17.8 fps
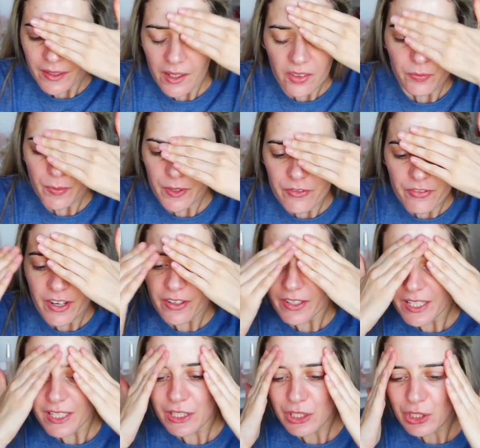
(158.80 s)
I've been
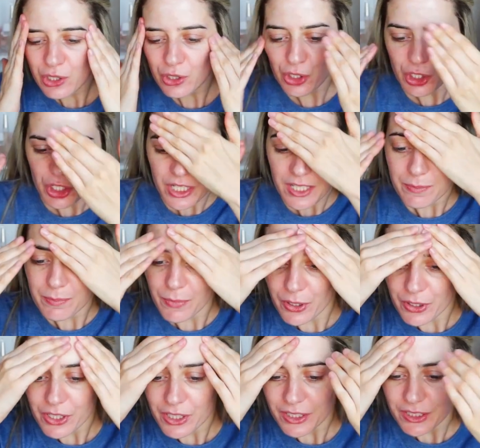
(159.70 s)
very into sheet
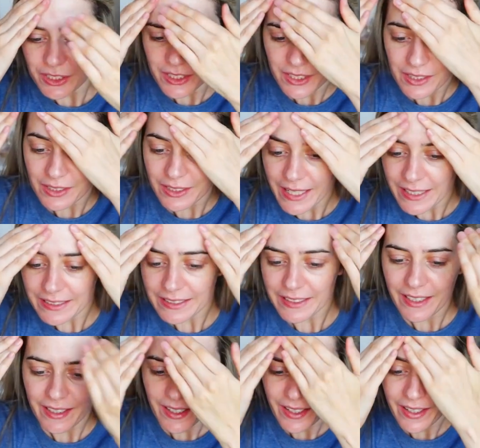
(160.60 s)
masks
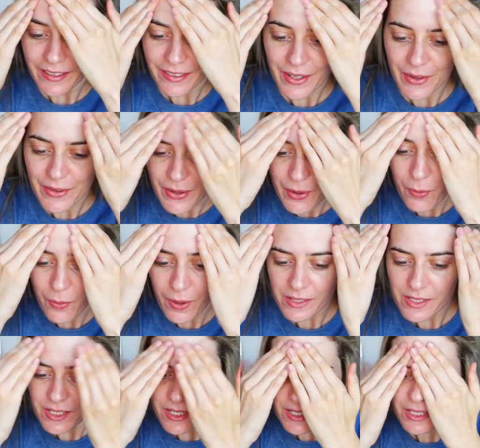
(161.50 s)
lately. I don't know
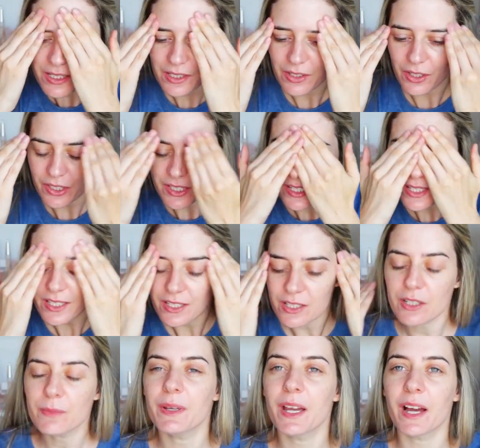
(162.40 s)
what's gotten
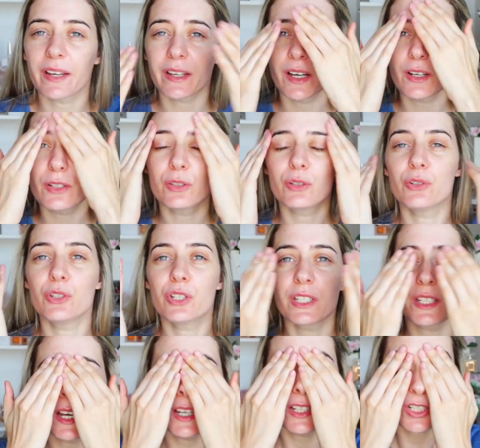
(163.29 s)
into me. I go through
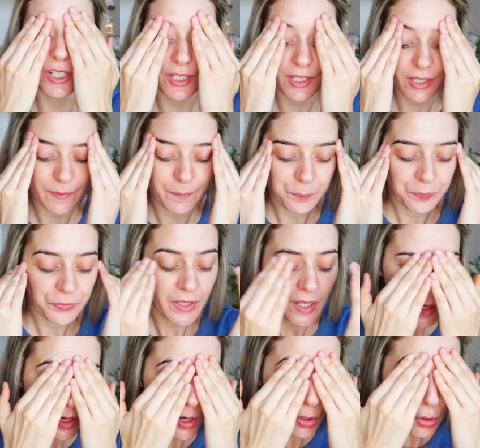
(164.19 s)
stages.
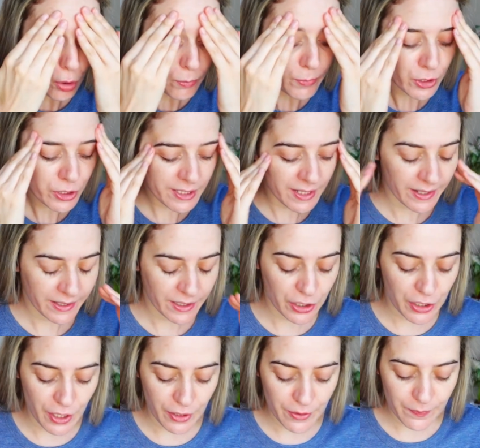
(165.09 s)
Almost like,
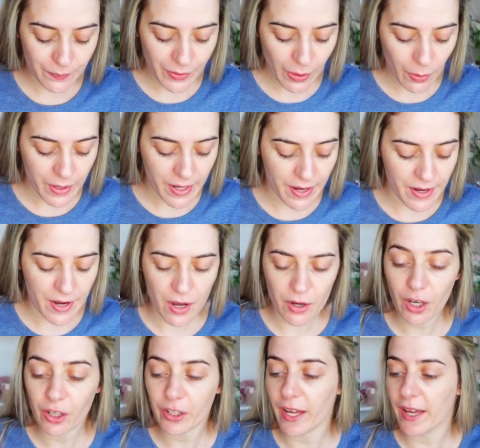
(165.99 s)
you know, when I
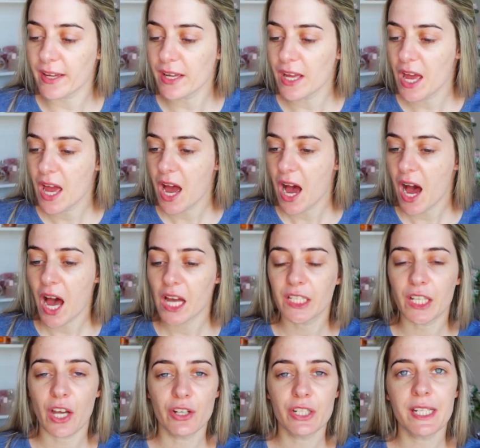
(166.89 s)
know, okay,
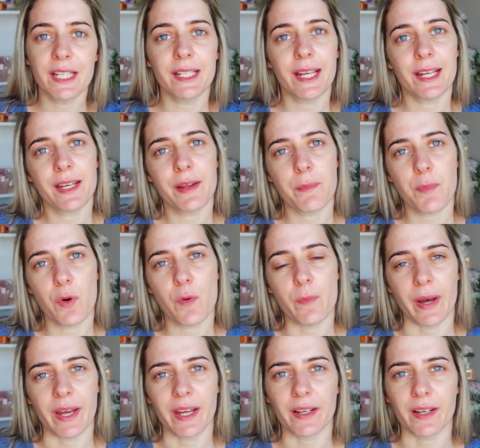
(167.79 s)
I don't need any
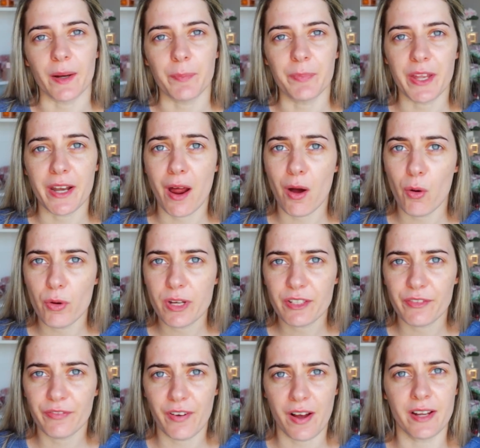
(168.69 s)
more makeup, then I
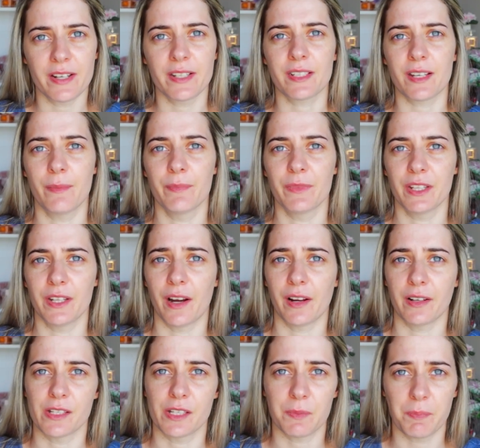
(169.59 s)
always find something that
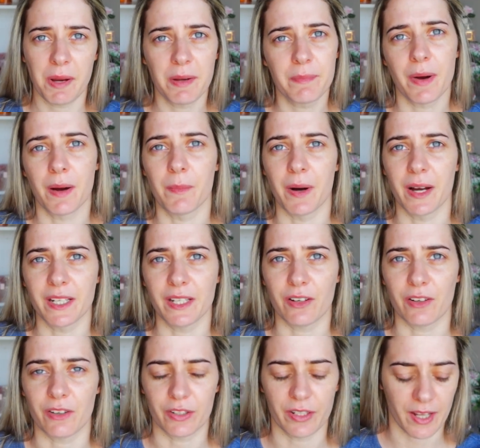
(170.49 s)
I can spend my money
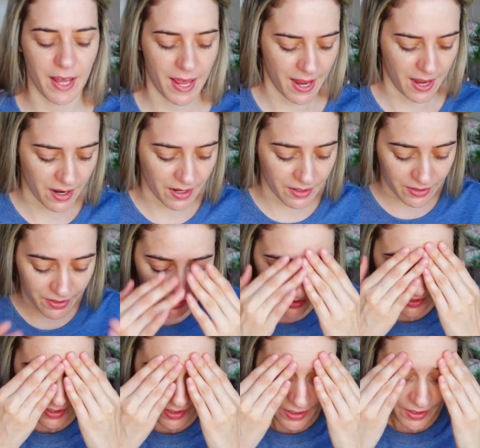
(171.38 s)
on, and
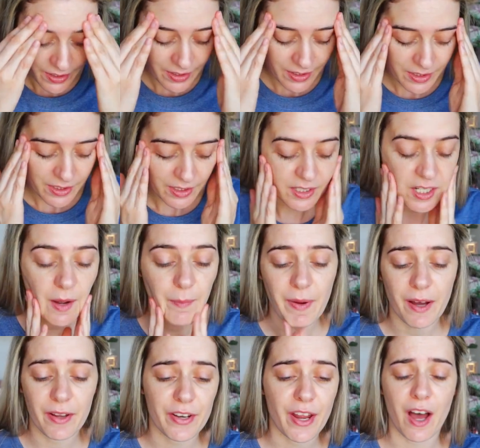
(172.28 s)

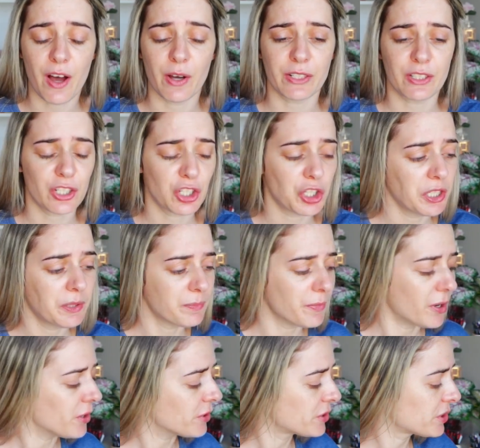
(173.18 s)
somehow now it's sheet
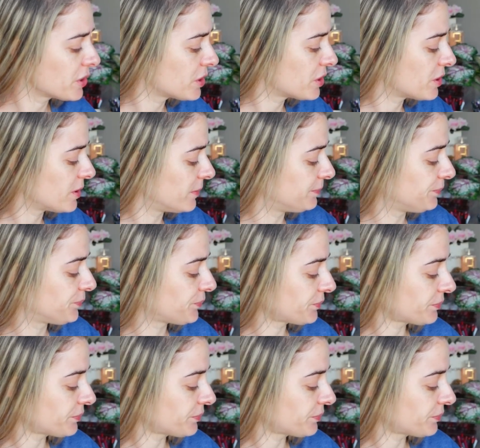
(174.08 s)
masks.